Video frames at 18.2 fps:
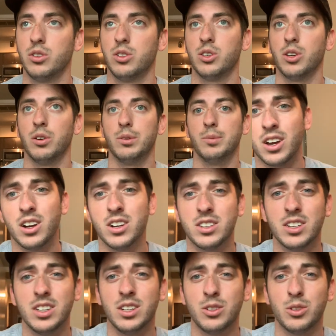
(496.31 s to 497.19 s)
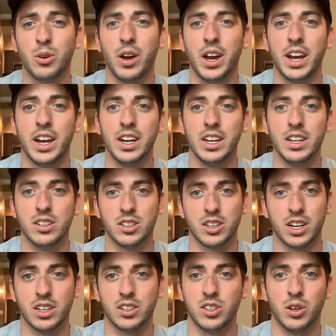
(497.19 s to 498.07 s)
So Continental 80s,
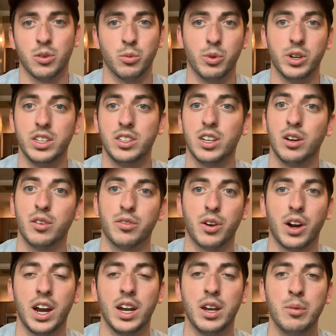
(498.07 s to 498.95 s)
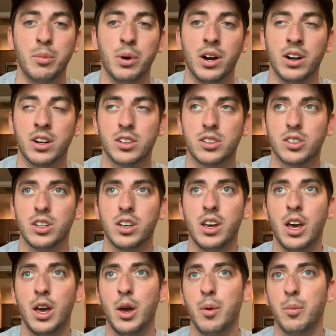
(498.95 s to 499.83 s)
like I said, retail for 80 bucks,
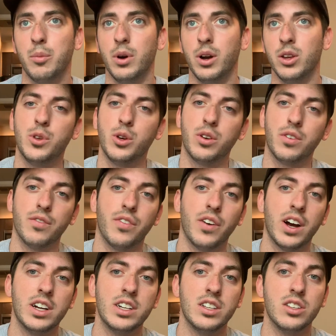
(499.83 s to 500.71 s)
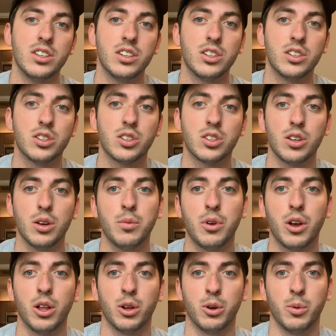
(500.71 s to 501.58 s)
but you can find some
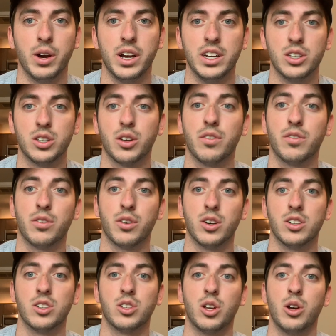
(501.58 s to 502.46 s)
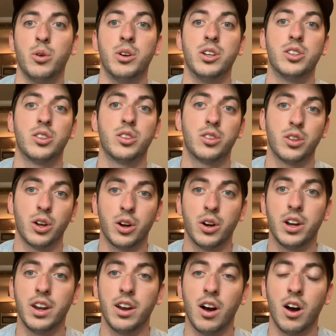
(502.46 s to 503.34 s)
colorways for as low as
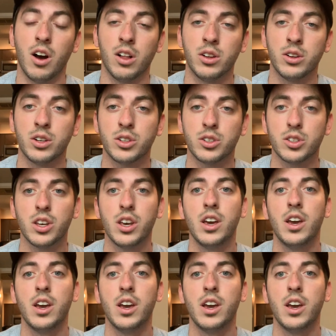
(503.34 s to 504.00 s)
$30.